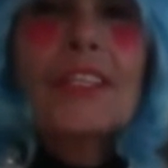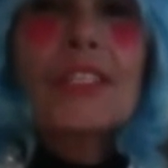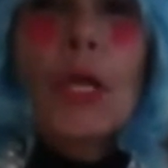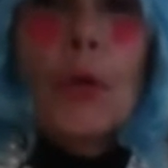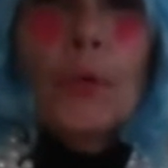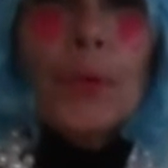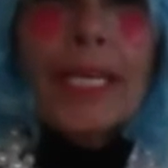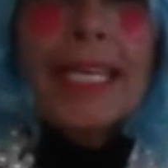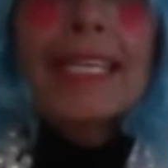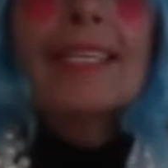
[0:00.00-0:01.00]
So
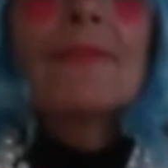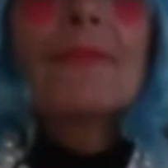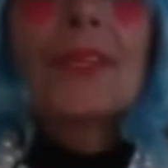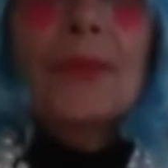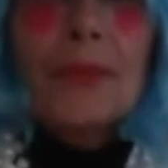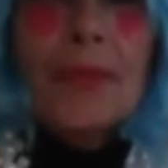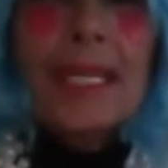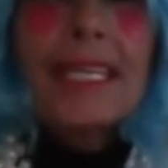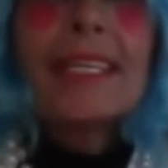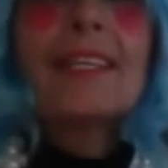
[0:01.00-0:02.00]
read,
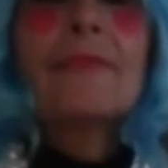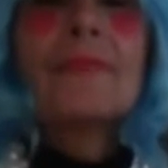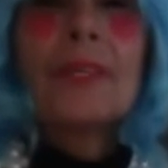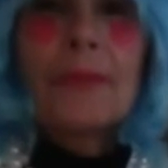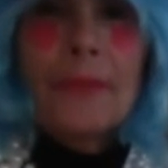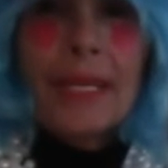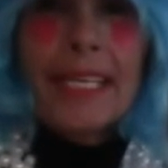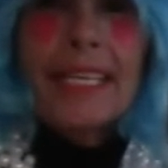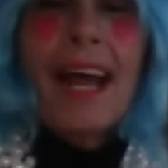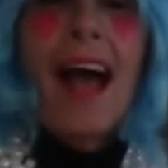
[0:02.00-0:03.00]
read,
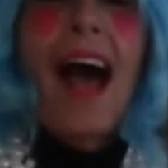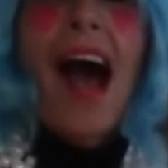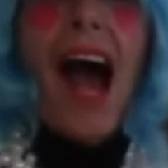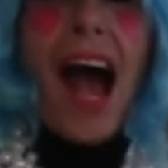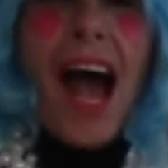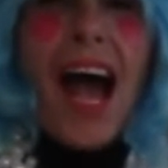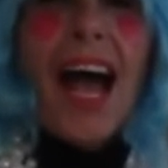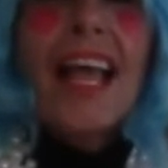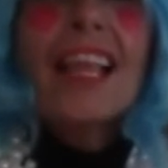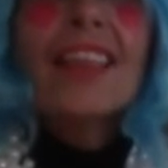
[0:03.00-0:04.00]
read.
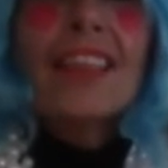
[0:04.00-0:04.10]
I